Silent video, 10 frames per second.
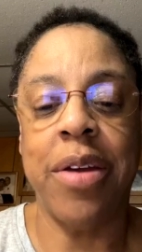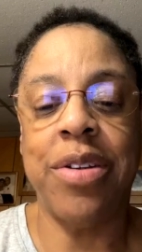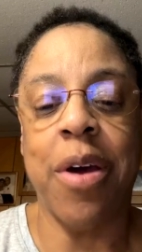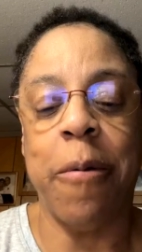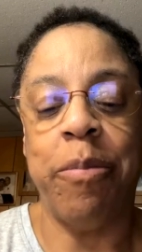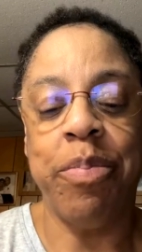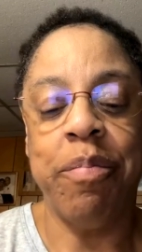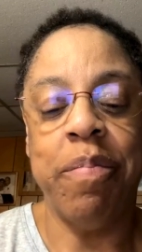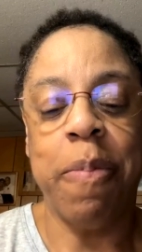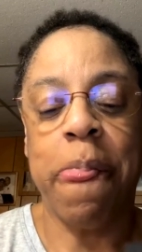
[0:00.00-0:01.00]
So,
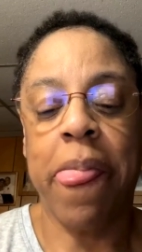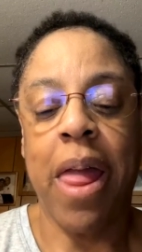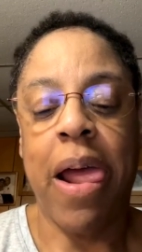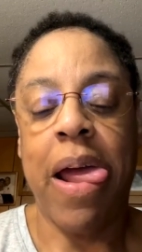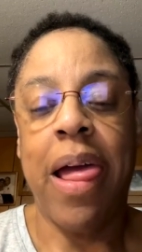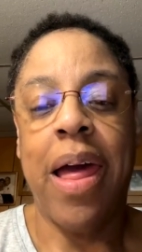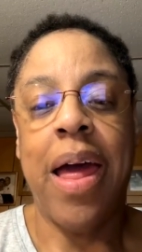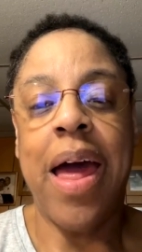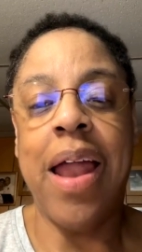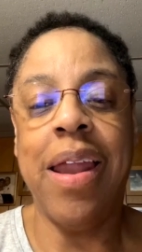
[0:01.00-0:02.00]

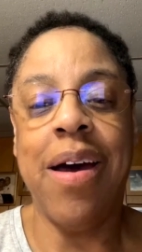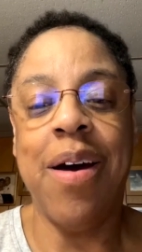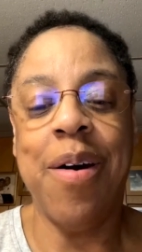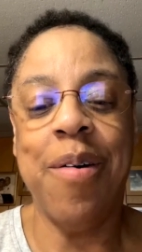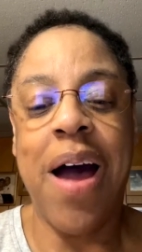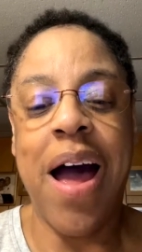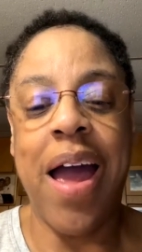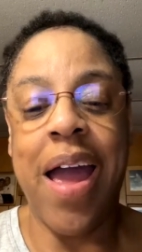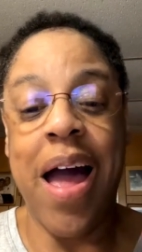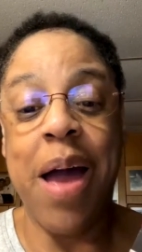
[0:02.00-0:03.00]
hello.
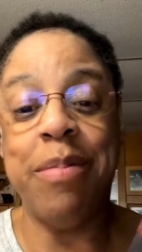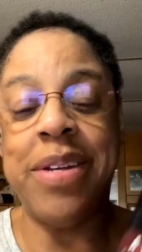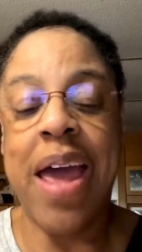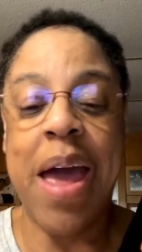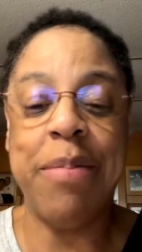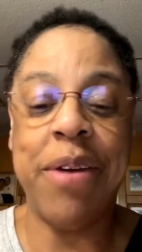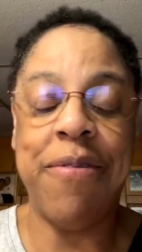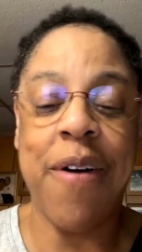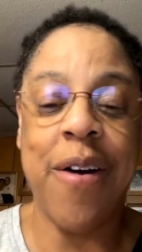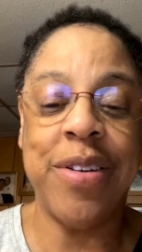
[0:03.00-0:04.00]
Hi, I'm Tami
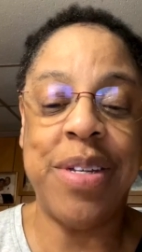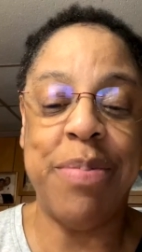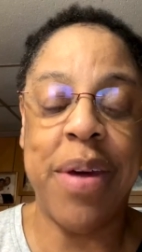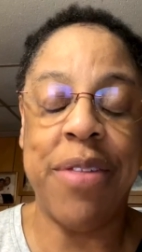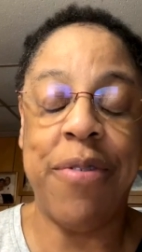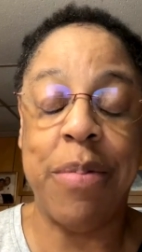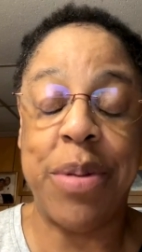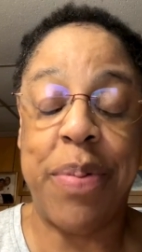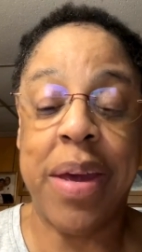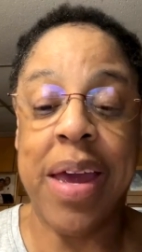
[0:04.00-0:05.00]
Farr Smith from
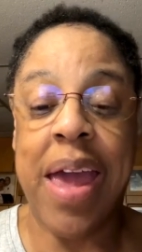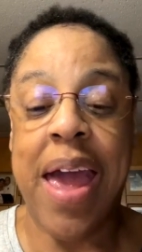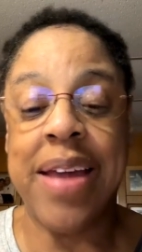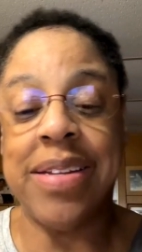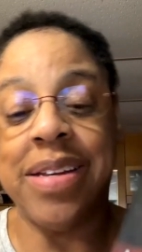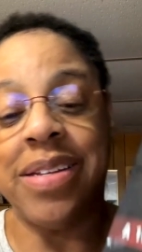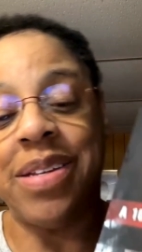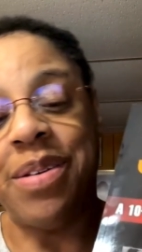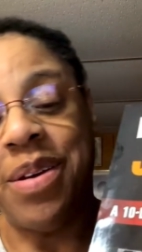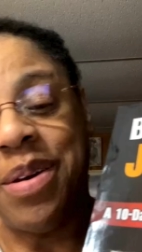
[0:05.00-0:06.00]
Topeka, Kansas,